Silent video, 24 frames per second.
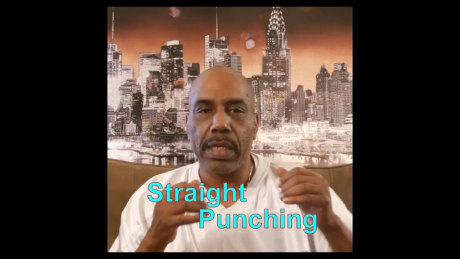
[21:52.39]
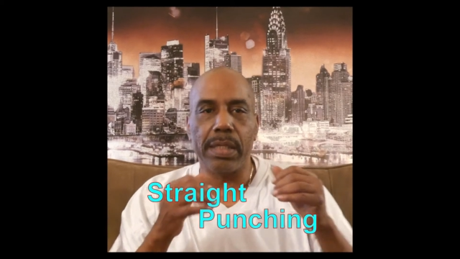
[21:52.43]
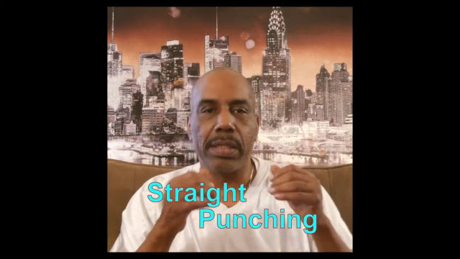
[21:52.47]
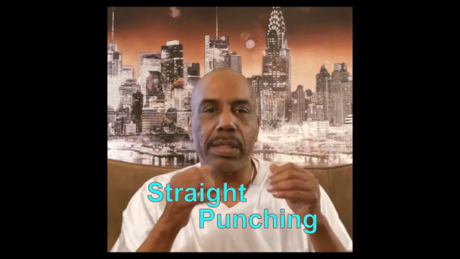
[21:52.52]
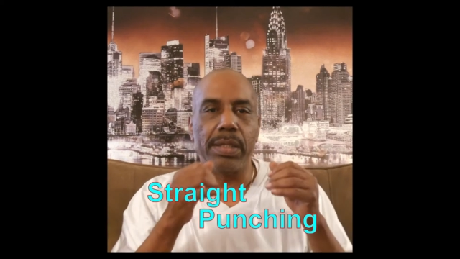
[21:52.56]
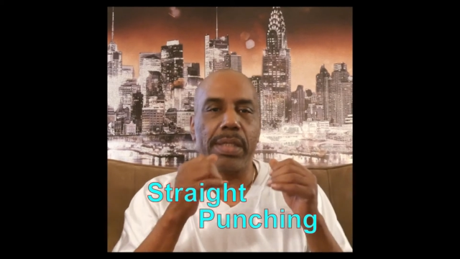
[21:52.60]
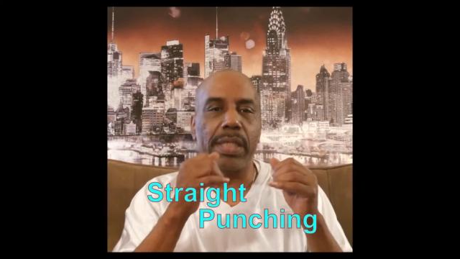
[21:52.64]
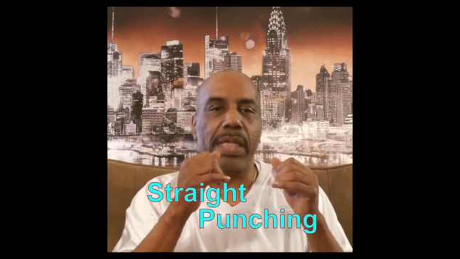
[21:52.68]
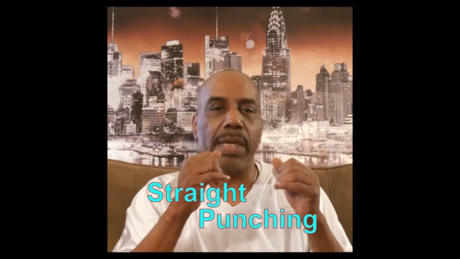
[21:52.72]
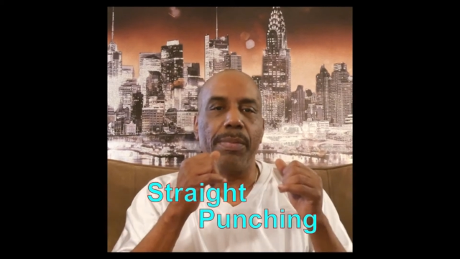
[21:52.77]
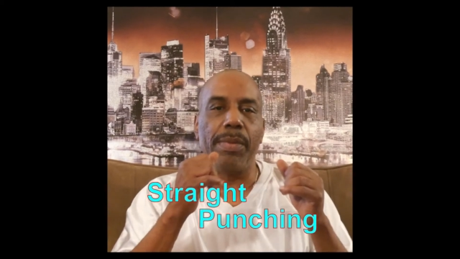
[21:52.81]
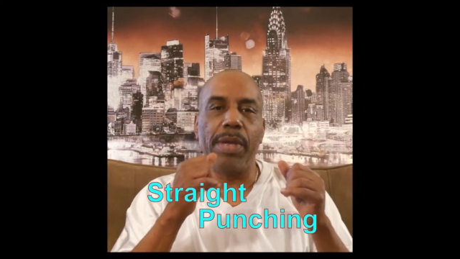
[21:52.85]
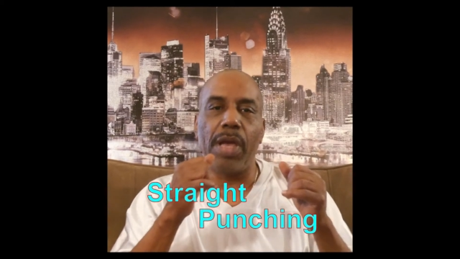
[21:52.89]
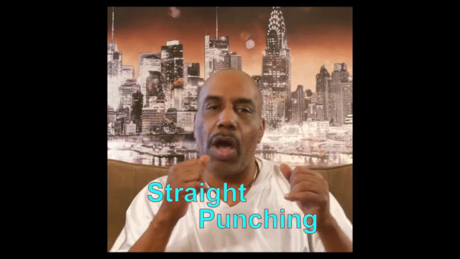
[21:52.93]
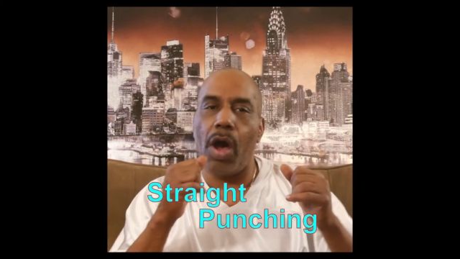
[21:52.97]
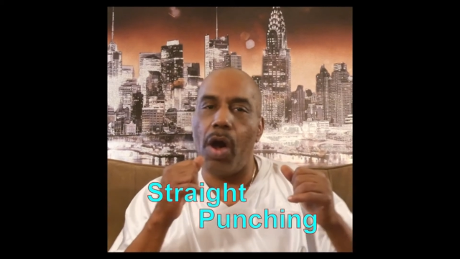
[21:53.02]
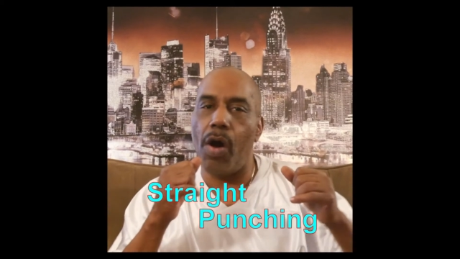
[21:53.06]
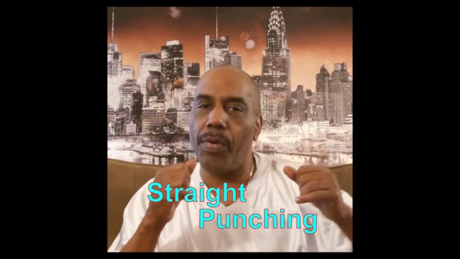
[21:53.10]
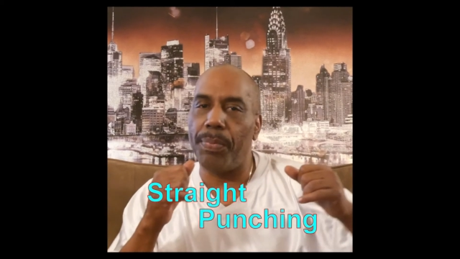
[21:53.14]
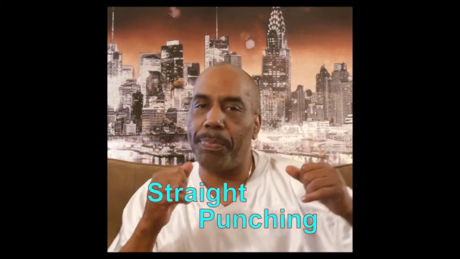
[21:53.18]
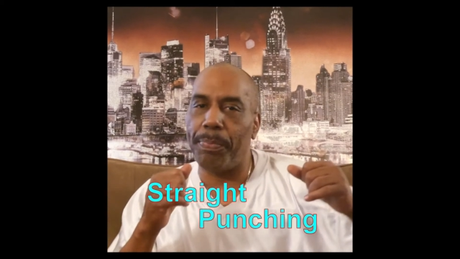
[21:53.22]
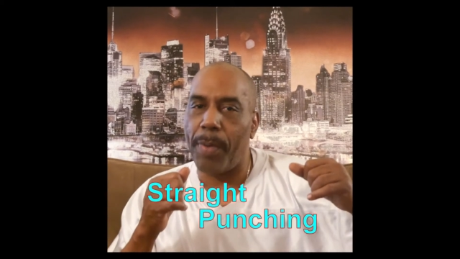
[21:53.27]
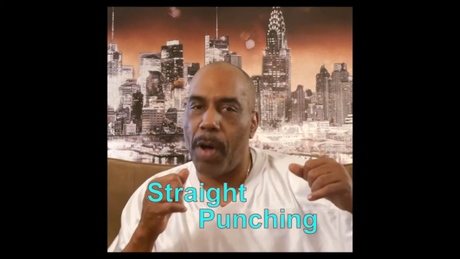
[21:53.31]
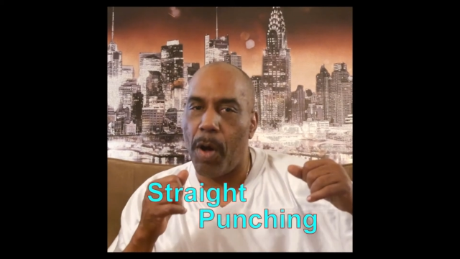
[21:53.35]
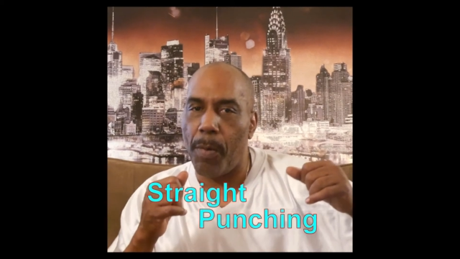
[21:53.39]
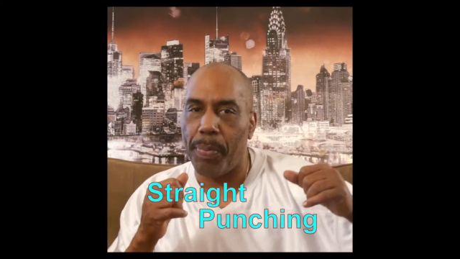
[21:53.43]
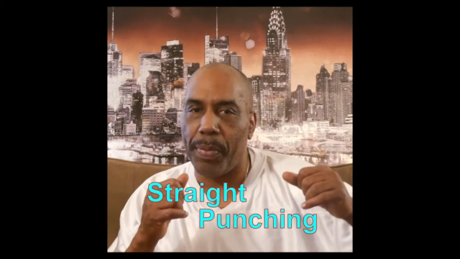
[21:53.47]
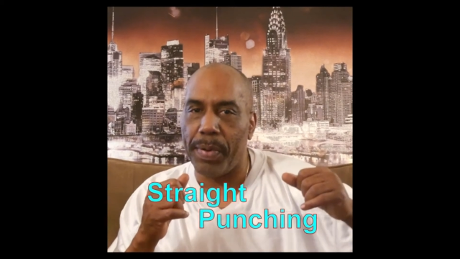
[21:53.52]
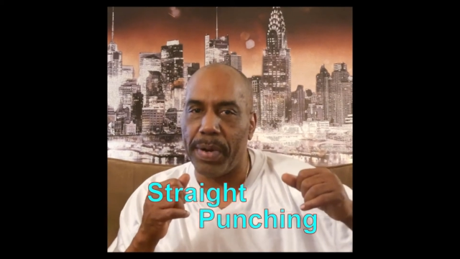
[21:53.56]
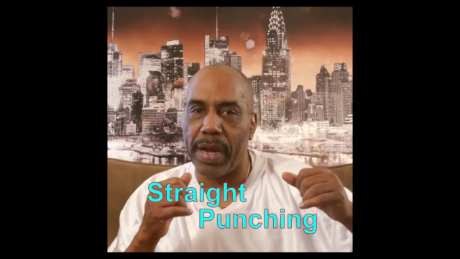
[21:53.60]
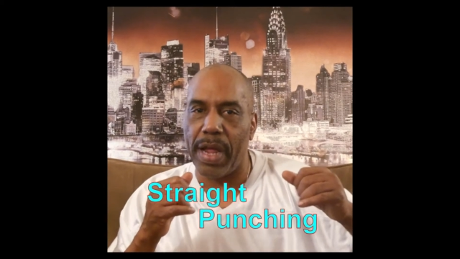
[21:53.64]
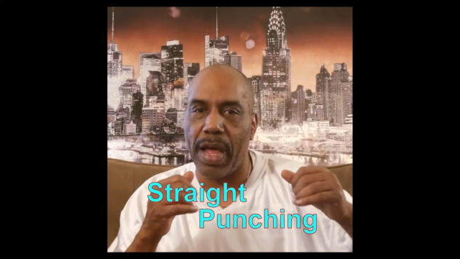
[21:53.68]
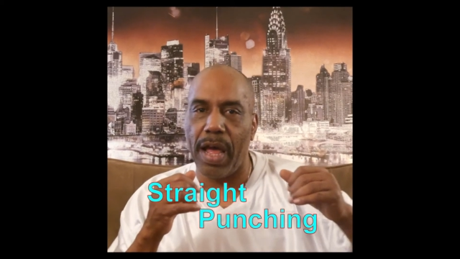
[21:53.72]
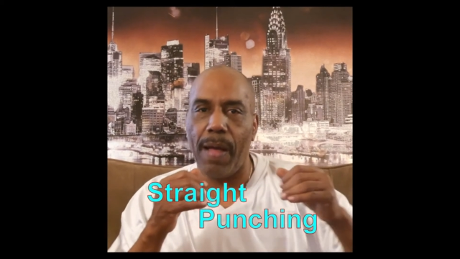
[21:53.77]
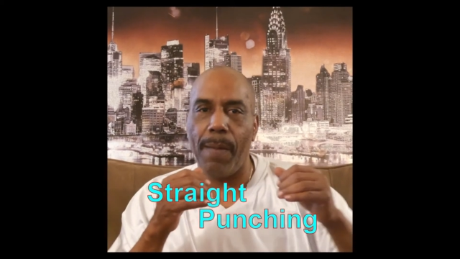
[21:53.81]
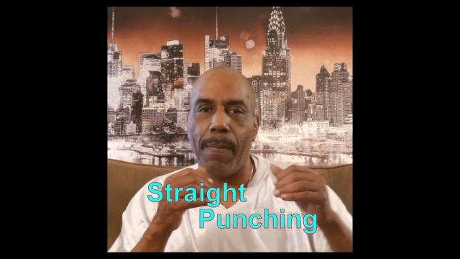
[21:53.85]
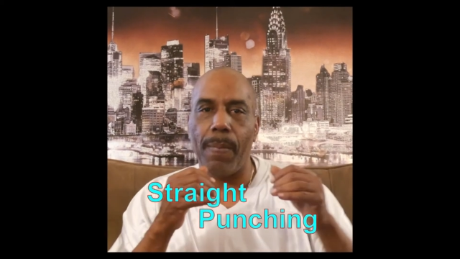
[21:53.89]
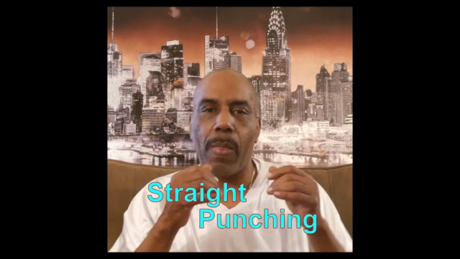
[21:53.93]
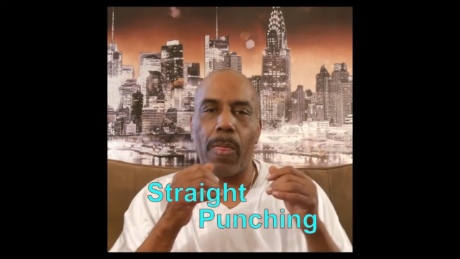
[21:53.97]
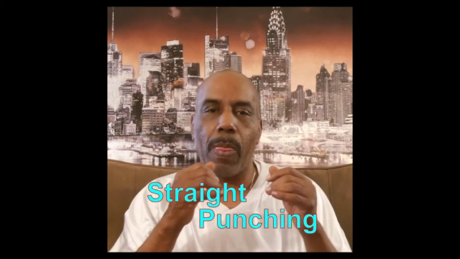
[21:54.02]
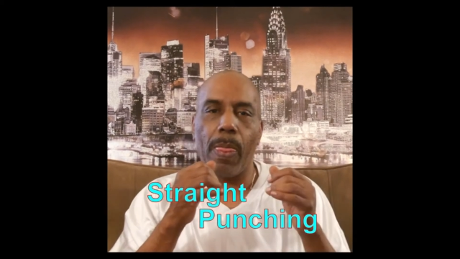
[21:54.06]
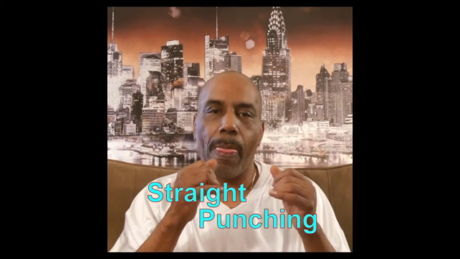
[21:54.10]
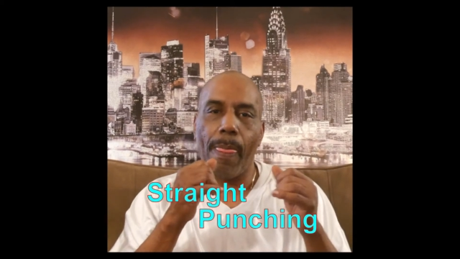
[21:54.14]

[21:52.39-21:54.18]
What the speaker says: You see me open up?